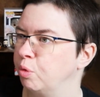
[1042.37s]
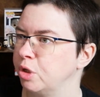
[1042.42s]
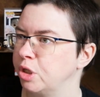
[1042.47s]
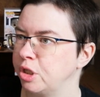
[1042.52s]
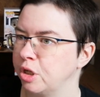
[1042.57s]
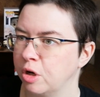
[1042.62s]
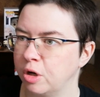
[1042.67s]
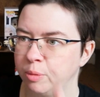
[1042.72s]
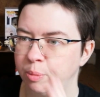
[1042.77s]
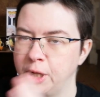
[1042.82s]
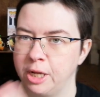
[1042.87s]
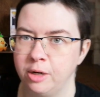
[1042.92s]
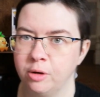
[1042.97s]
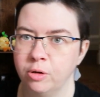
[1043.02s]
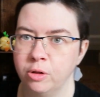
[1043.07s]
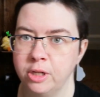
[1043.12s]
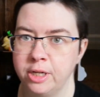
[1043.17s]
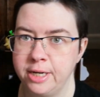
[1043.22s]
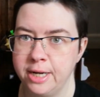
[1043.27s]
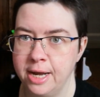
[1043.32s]
We started
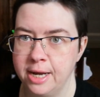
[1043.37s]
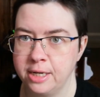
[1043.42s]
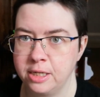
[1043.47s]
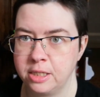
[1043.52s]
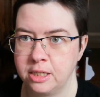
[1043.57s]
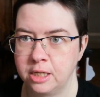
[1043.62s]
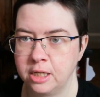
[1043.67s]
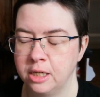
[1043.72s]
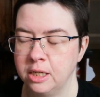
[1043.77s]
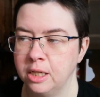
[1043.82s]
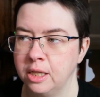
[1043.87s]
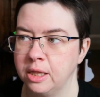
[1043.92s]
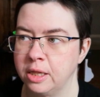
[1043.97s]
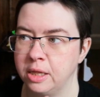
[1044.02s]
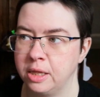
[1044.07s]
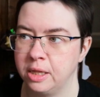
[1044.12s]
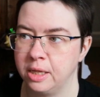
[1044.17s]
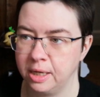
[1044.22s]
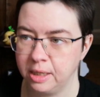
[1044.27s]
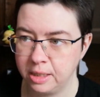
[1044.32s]
playing on the desk.
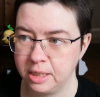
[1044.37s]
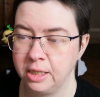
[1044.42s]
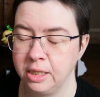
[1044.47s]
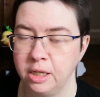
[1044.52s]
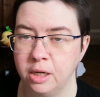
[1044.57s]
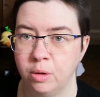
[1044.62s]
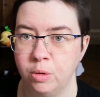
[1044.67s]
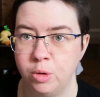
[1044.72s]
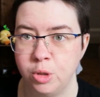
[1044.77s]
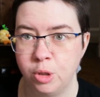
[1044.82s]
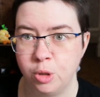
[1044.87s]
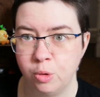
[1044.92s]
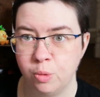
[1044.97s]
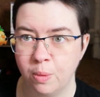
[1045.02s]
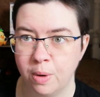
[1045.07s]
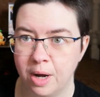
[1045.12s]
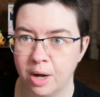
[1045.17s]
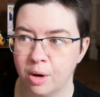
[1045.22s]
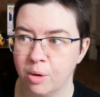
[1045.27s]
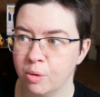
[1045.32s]
That didn't go
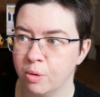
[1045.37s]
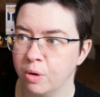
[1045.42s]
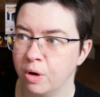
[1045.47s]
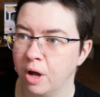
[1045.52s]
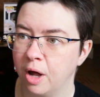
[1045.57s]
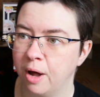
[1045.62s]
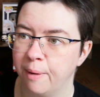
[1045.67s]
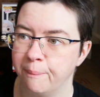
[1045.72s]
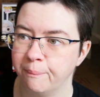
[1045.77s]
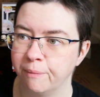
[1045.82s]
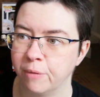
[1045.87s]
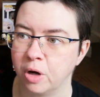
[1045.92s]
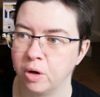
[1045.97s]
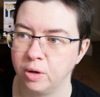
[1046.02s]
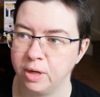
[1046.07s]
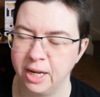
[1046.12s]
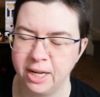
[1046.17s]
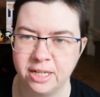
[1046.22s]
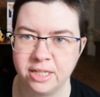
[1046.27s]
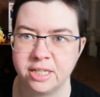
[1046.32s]
too well.
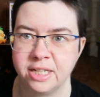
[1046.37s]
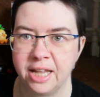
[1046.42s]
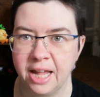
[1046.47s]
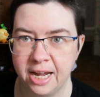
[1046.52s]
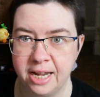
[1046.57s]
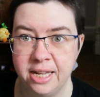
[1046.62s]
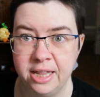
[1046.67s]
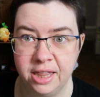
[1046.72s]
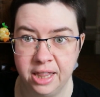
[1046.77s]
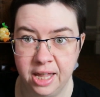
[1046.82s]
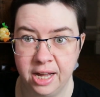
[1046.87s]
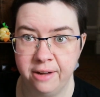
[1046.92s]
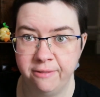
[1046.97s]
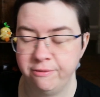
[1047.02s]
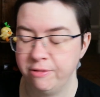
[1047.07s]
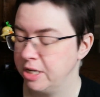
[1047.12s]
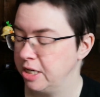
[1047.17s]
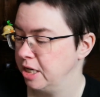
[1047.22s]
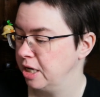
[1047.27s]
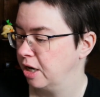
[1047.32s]
I'll get into that in
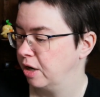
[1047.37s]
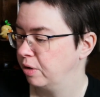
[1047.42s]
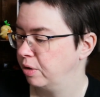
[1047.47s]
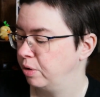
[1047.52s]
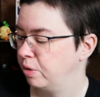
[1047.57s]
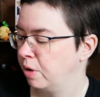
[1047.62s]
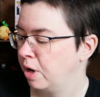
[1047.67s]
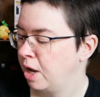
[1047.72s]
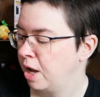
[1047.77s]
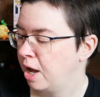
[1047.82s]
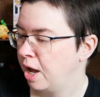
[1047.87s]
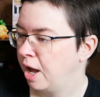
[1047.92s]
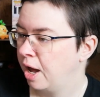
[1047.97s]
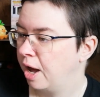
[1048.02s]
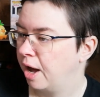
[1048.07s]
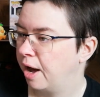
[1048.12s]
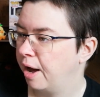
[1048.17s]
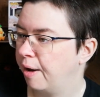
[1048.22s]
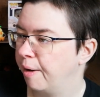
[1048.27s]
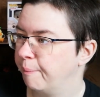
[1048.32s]
that video.
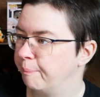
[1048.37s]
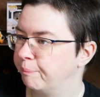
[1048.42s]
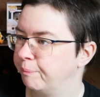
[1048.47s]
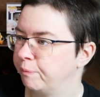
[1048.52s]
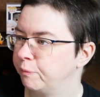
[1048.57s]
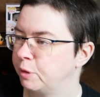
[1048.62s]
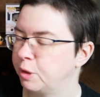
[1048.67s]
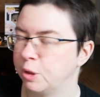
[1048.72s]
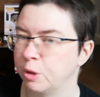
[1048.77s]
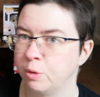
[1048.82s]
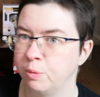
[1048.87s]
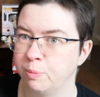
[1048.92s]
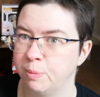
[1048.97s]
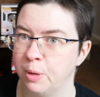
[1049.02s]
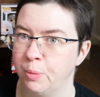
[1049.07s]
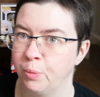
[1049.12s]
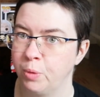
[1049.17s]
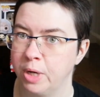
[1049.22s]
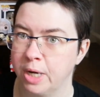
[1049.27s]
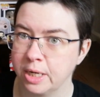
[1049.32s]
So it
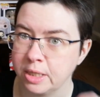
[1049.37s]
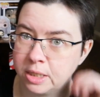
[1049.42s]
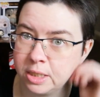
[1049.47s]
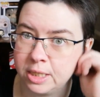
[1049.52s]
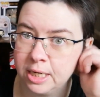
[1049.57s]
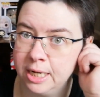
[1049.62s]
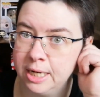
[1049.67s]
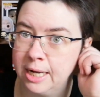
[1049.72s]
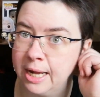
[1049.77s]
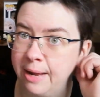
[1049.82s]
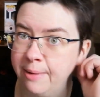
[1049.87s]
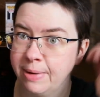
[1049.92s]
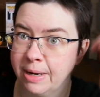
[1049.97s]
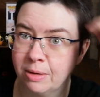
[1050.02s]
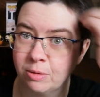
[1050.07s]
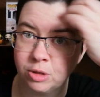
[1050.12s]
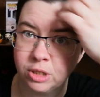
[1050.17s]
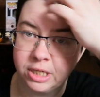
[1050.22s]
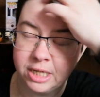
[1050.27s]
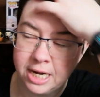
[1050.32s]
meant we had to take the game
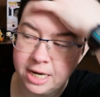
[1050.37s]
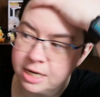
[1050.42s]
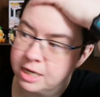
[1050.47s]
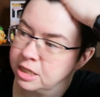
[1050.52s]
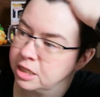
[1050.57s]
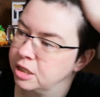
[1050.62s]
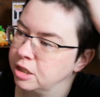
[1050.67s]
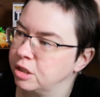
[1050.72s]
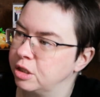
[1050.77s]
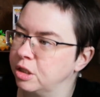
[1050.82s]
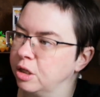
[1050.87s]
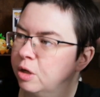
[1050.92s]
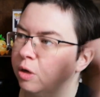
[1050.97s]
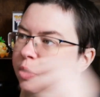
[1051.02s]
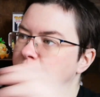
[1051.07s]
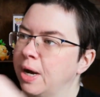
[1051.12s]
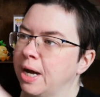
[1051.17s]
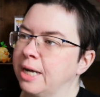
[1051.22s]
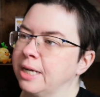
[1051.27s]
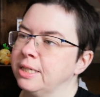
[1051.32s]
downstairs.
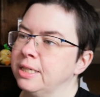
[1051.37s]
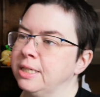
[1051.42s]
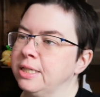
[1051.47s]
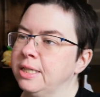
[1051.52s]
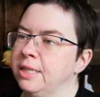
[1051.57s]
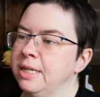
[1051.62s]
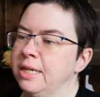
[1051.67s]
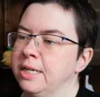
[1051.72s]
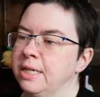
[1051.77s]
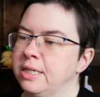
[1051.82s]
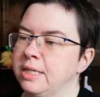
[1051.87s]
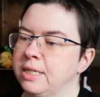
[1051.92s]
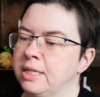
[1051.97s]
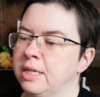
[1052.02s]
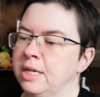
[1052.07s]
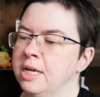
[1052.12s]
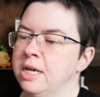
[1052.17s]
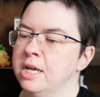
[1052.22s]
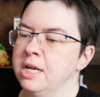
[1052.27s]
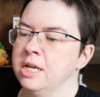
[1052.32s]
So as
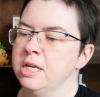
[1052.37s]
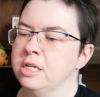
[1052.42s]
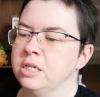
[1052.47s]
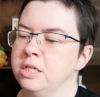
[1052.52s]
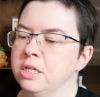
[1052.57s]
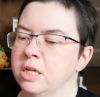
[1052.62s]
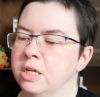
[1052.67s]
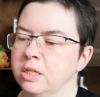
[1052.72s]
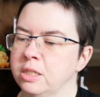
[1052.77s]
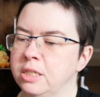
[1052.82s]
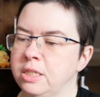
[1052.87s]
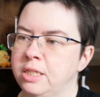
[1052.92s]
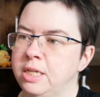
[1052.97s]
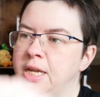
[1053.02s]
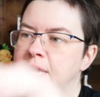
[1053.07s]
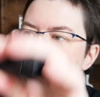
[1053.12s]
this does